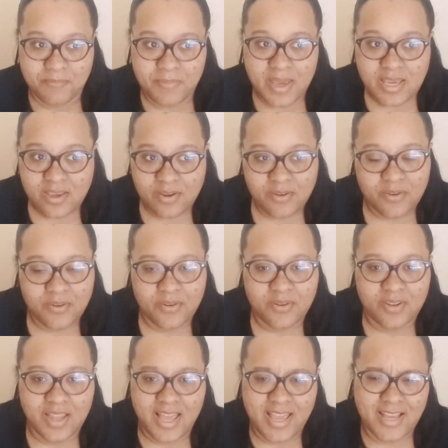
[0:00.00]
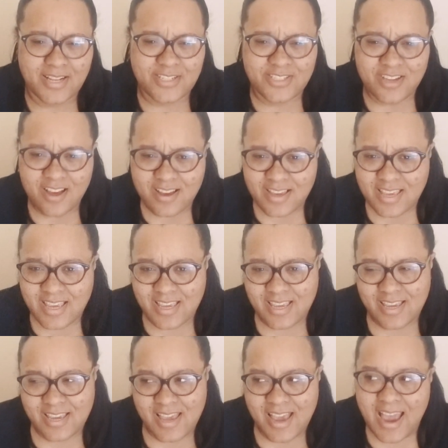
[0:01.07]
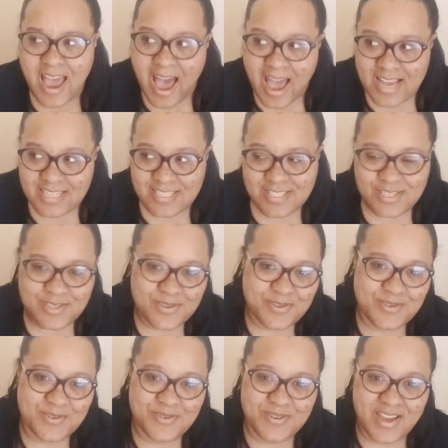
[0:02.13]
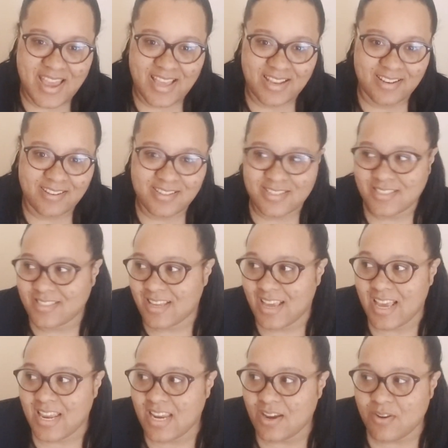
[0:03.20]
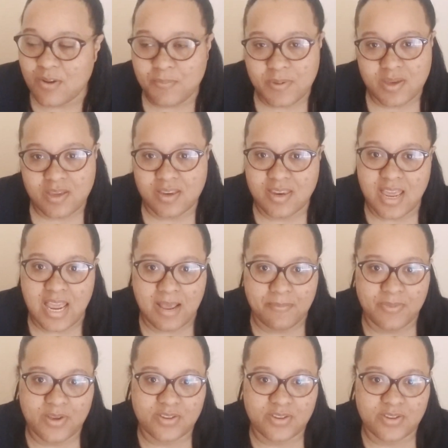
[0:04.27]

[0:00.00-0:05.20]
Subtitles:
Baekhyul and Jungkook and Kaisu and just any group you can name.